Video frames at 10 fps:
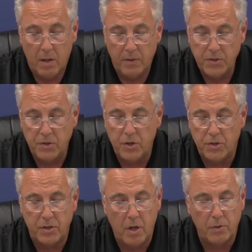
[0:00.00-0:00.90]
This is
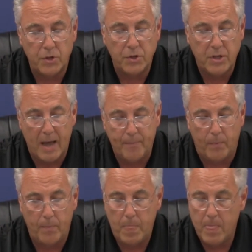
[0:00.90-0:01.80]
just another
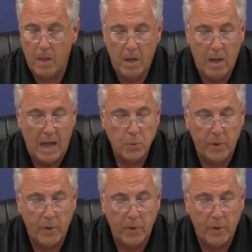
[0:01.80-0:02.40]
step as